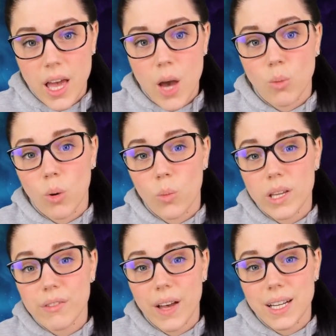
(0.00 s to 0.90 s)
and what
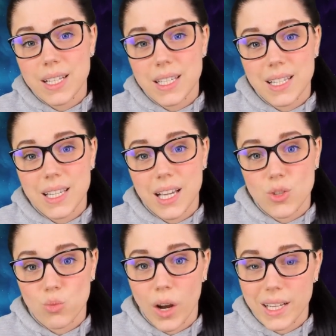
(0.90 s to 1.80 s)
we define as
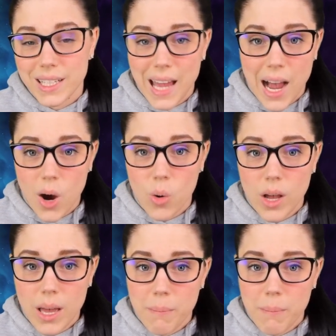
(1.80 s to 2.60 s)
success right now